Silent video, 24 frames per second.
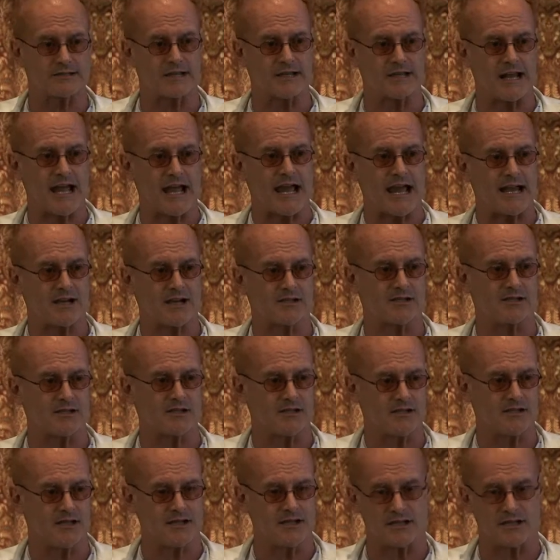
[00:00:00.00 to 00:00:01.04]
an
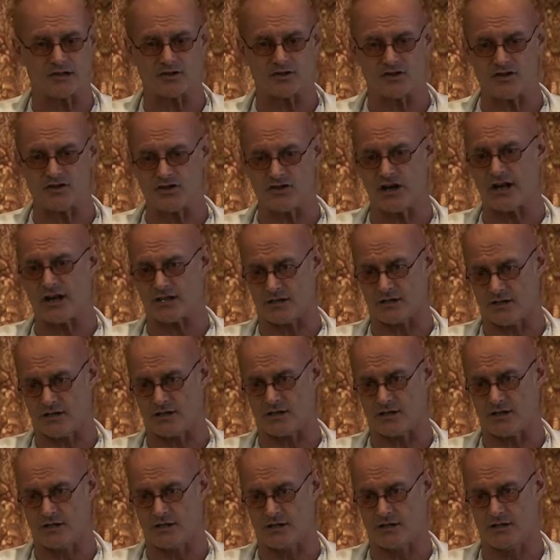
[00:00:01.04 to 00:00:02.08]
action that is
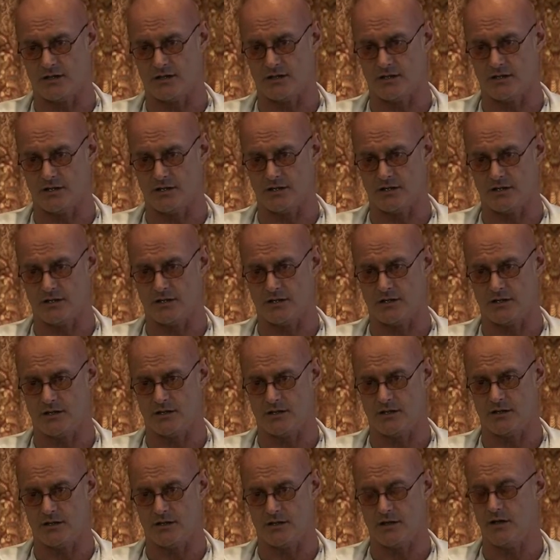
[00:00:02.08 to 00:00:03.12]
just
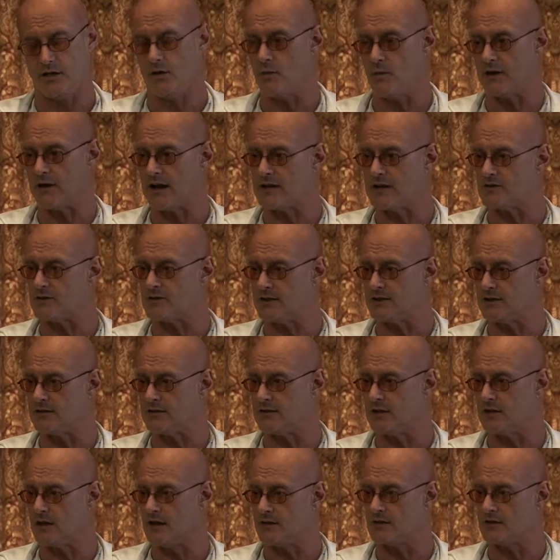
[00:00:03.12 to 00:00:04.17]
when I treat
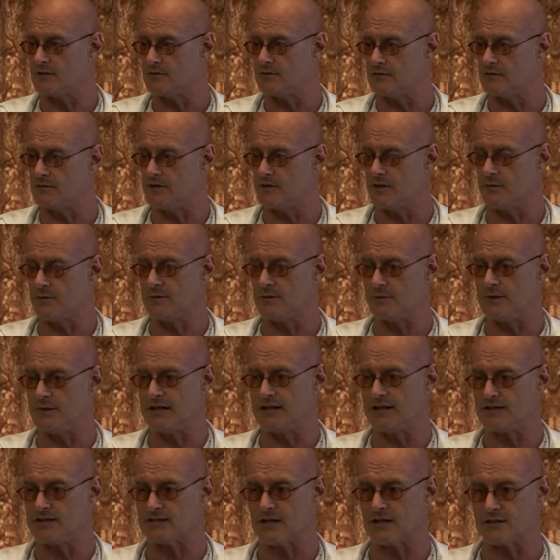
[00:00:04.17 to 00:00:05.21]
other human
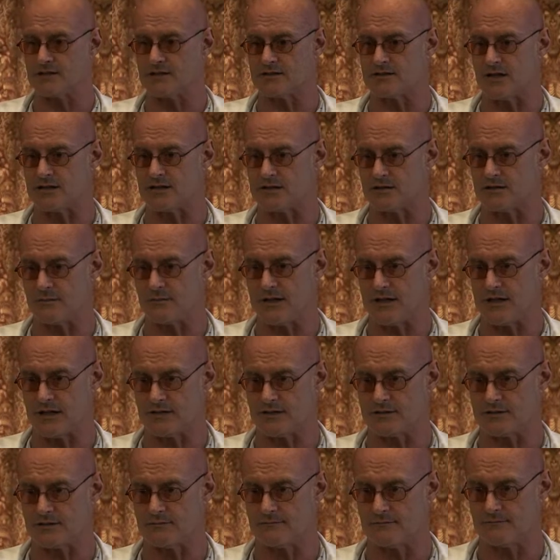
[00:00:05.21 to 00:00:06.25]
beings and other sentient
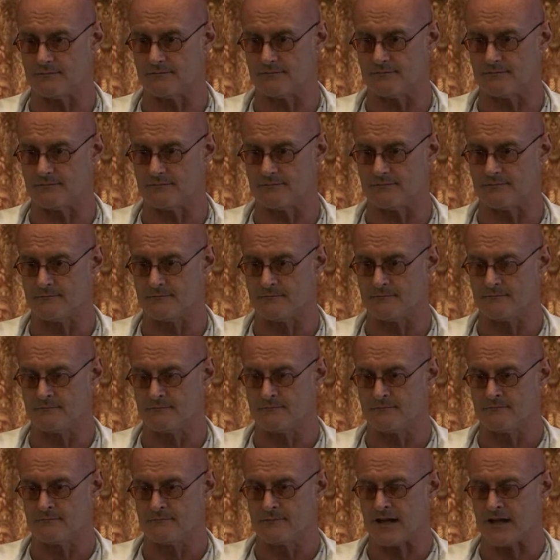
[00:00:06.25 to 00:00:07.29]
beings.
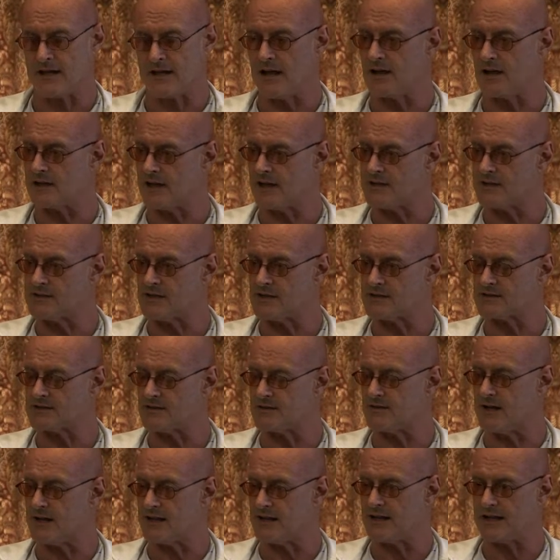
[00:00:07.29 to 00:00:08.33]
And how can I
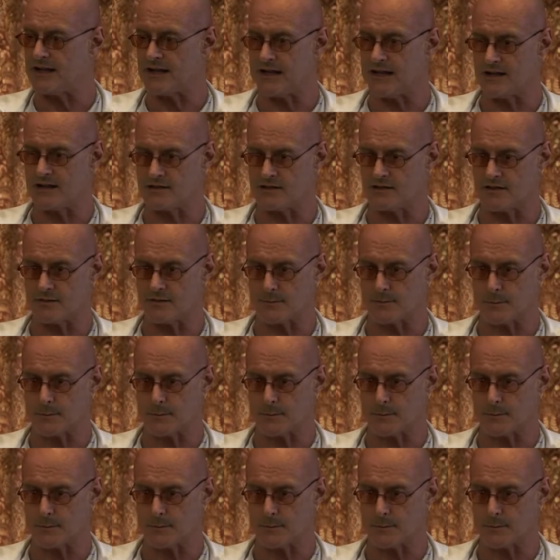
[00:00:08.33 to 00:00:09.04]
justify that action?